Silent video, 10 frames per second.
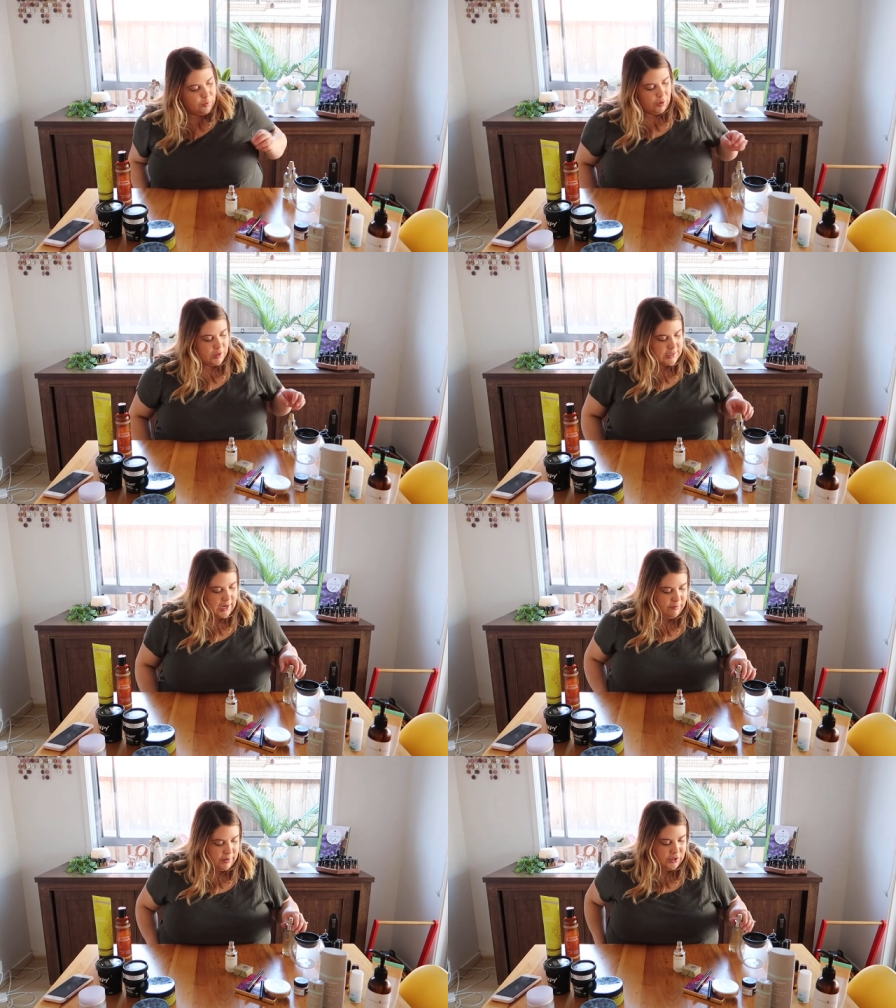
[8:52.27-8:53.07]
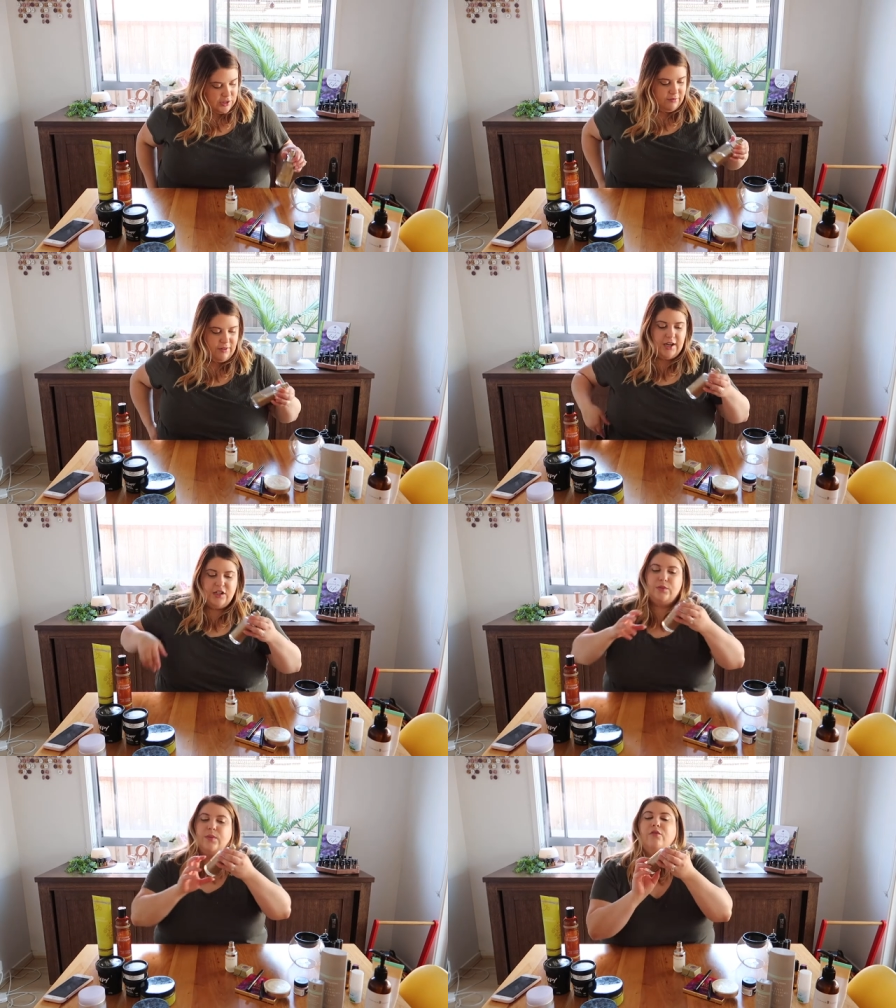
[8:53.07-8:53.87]
Product I have been using for
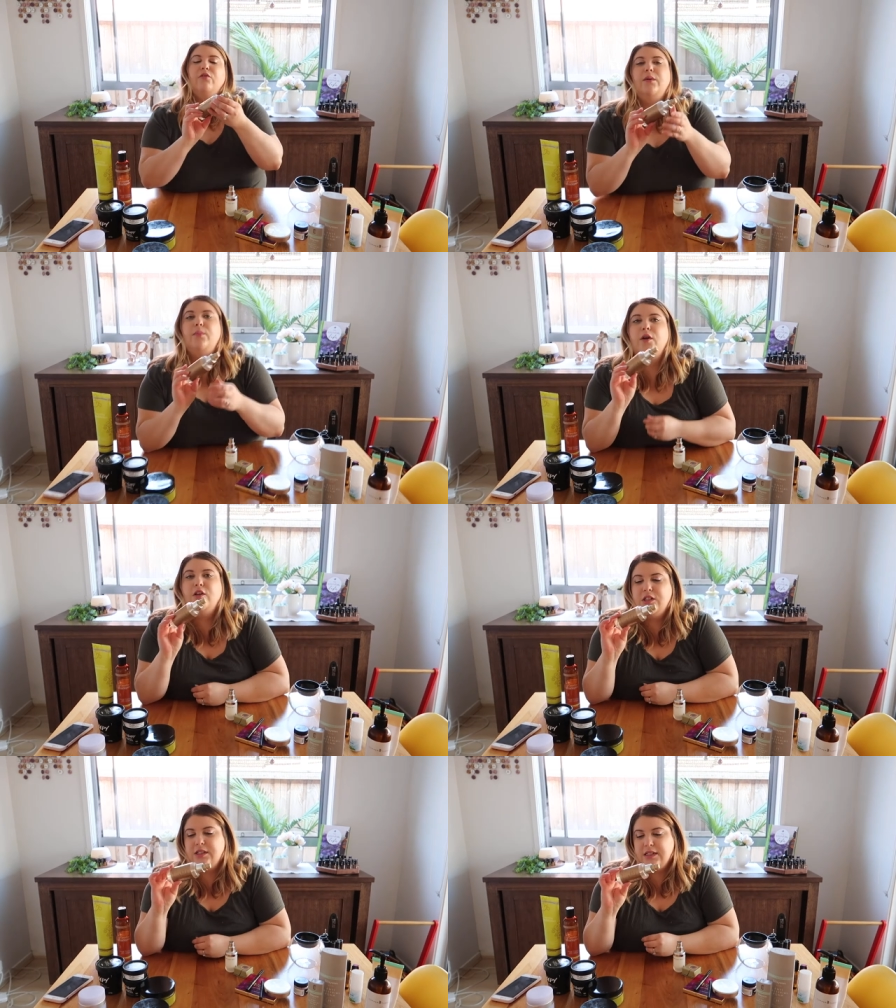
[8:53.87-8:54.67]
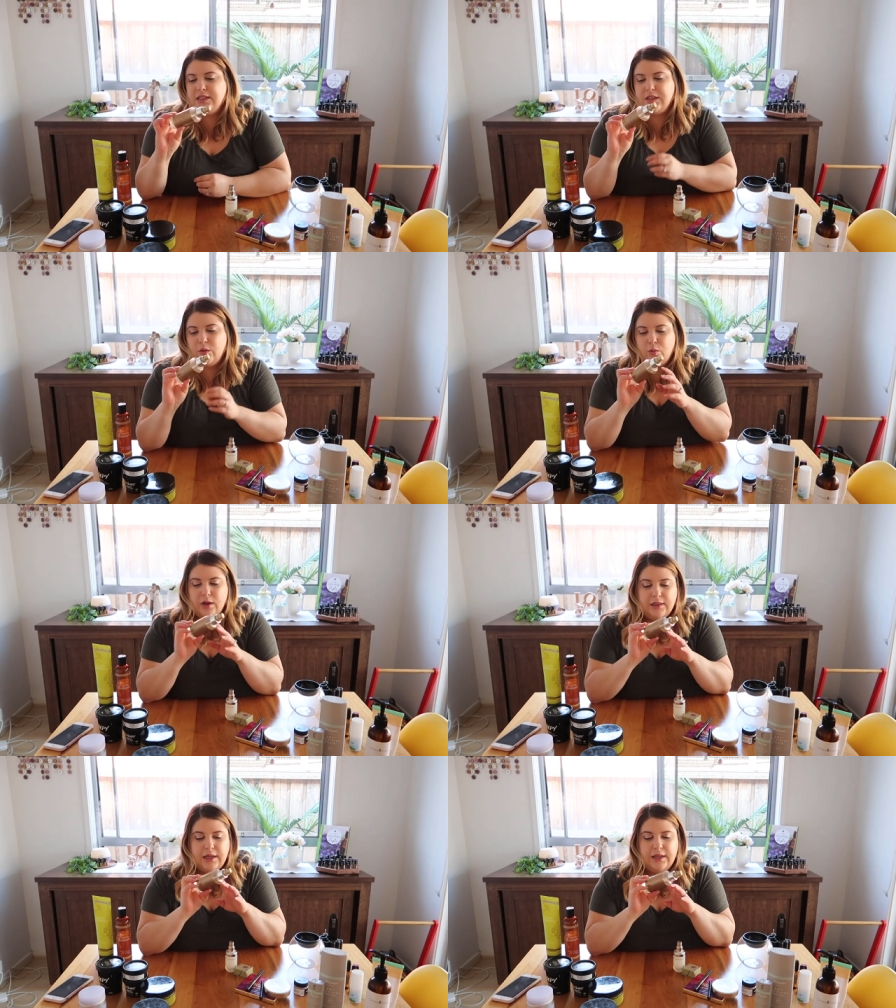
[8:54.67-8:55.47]
ages but repurchased is the
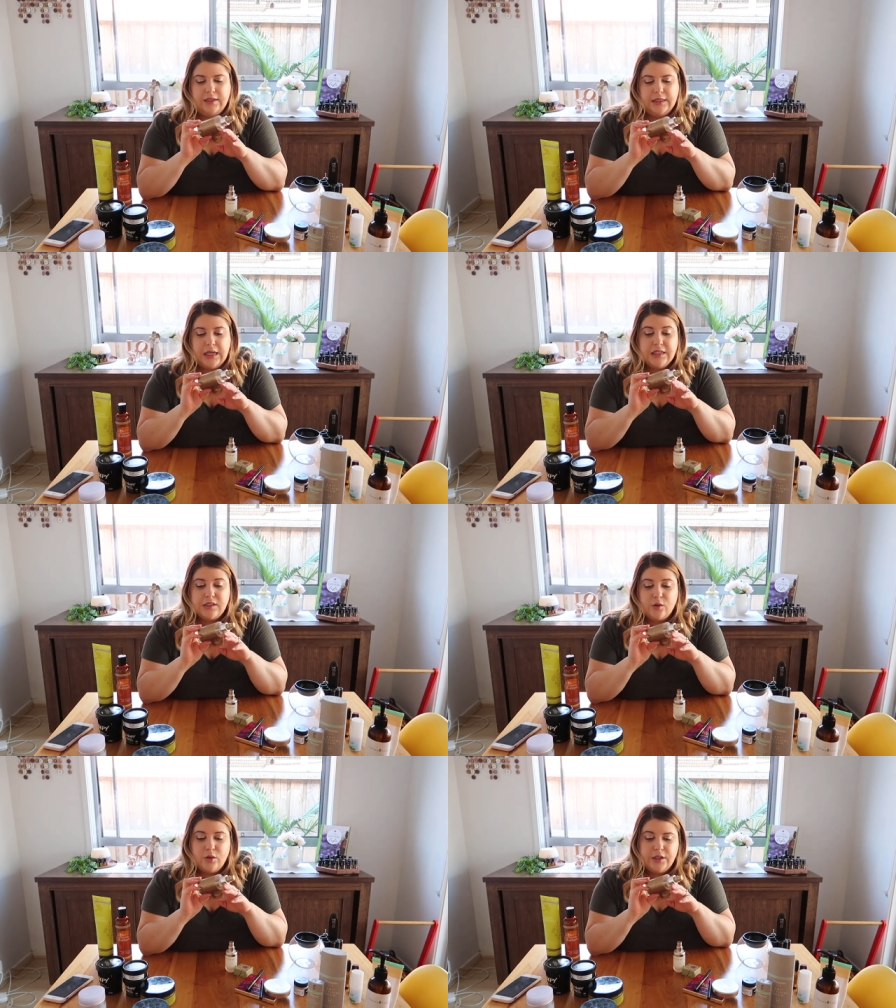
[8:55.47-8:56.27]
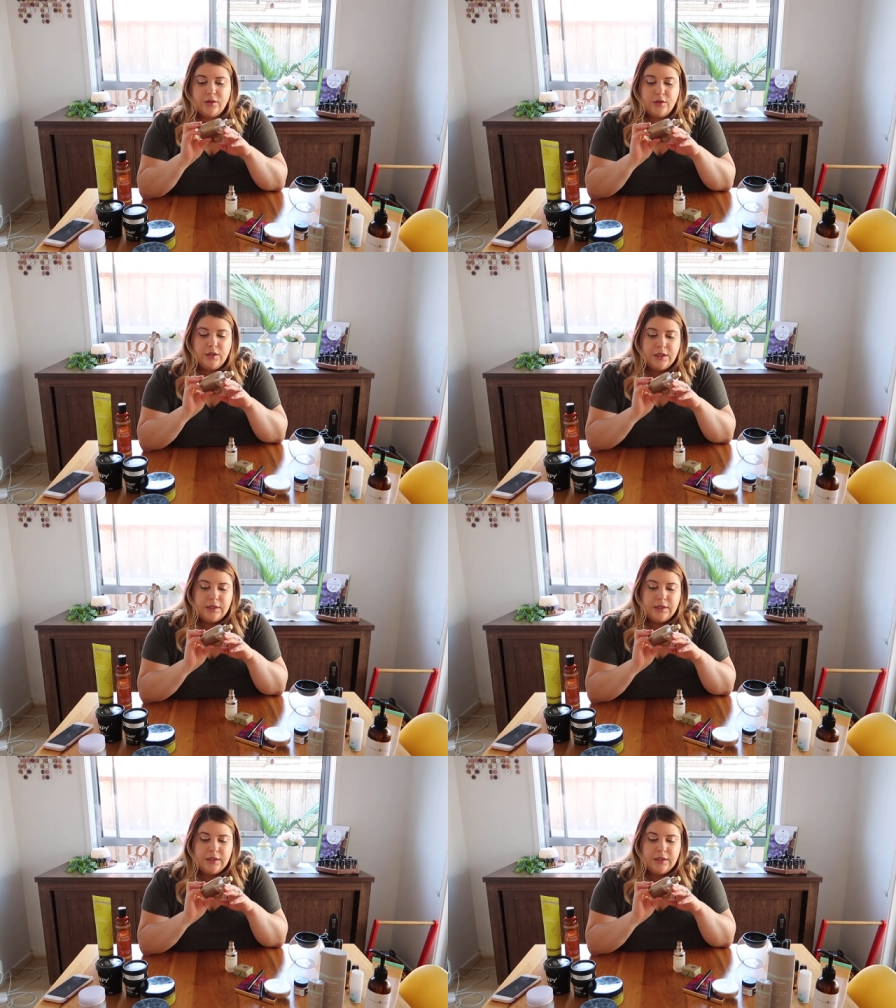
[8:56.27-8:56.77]
Wella Luxe Oil.